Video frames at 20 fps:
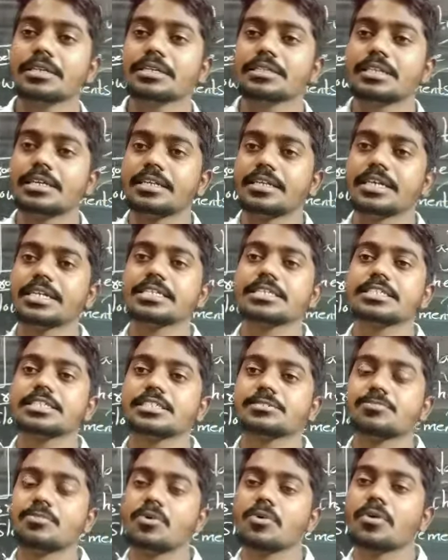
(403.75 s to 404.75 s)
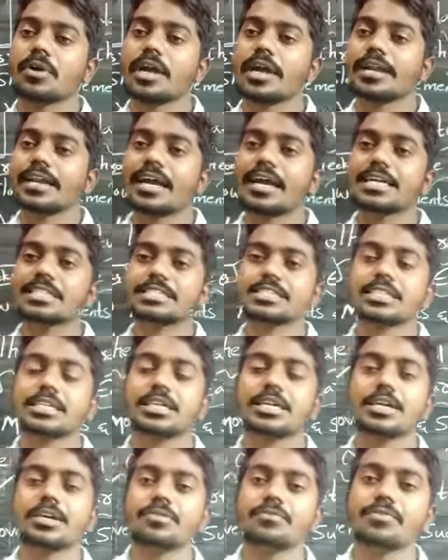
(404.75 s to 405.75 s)
The dust, smoke and ash
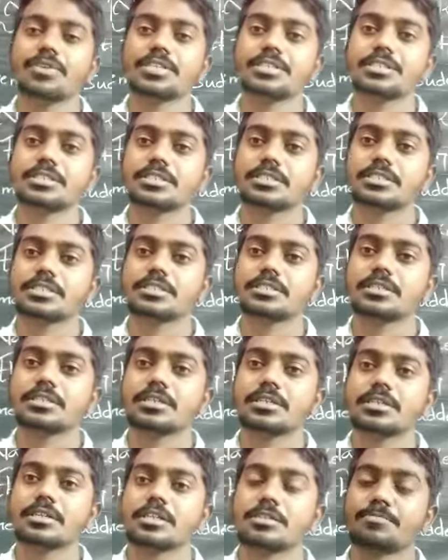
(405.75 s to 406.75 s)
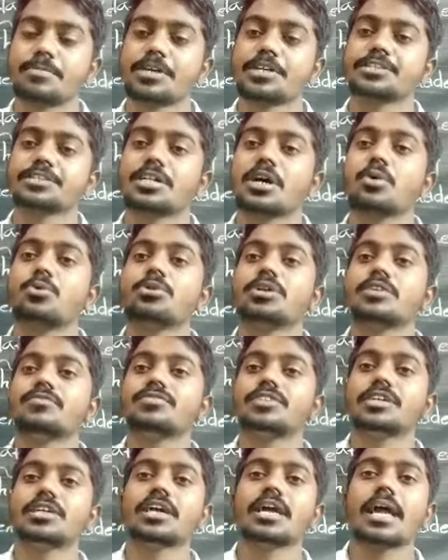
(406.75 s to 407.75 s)
which spreads out of
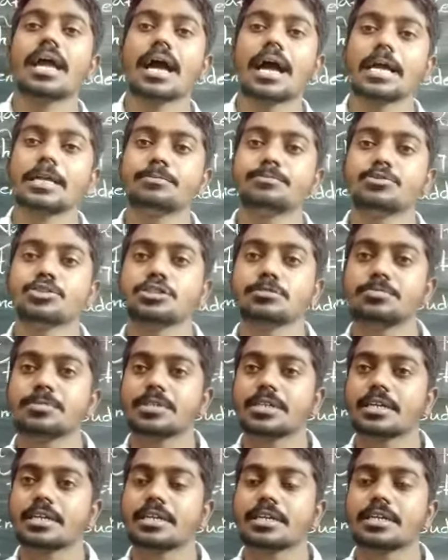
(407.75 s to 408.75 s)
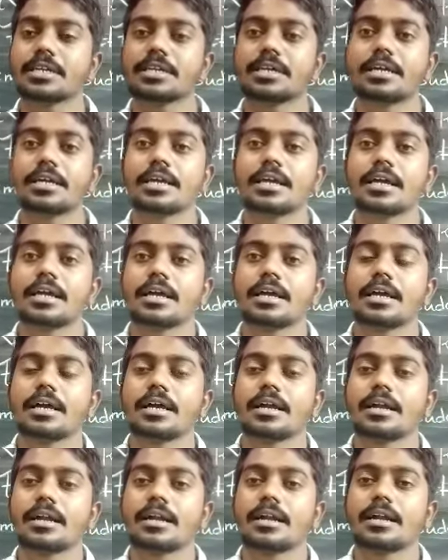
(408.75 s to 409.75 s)
the atmosphere,
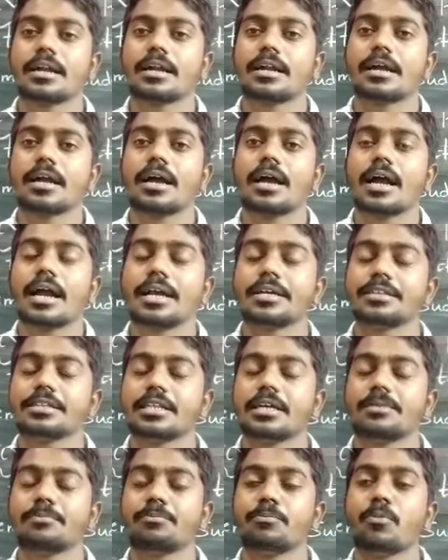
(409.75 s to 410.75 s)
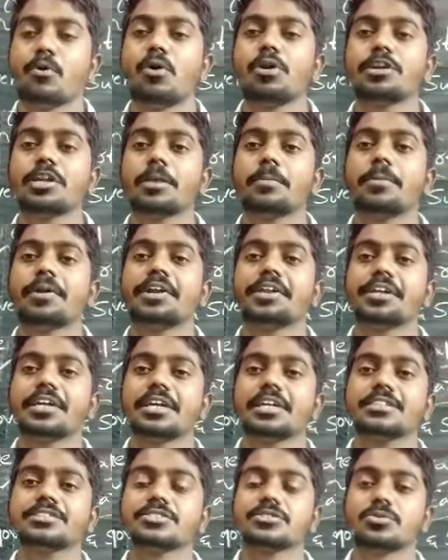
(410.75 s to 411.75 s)
and the molten
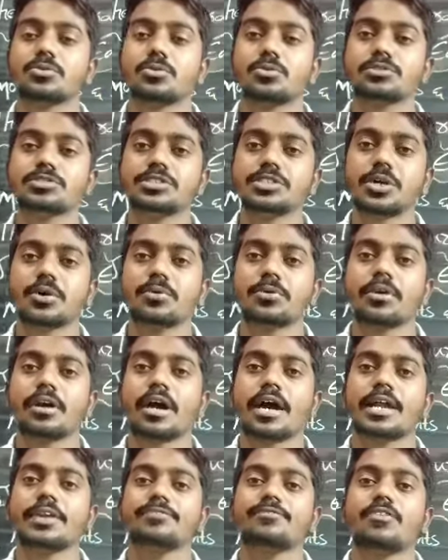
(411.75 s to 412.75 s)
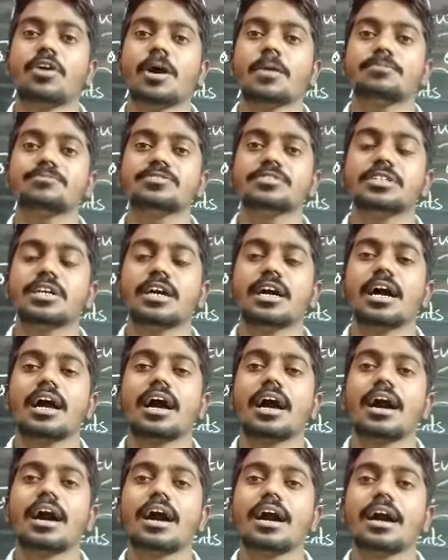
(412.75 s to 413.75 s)
materials cools down and forms the
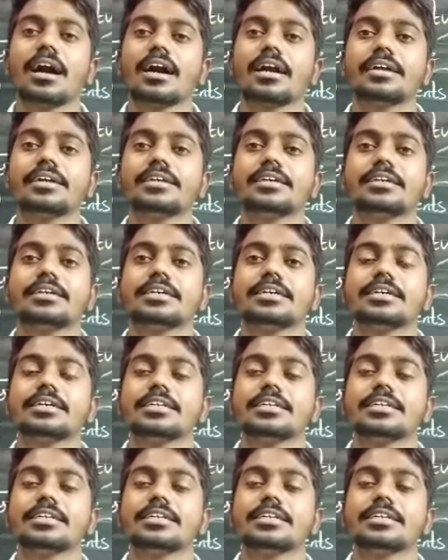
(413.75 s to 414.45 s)
hard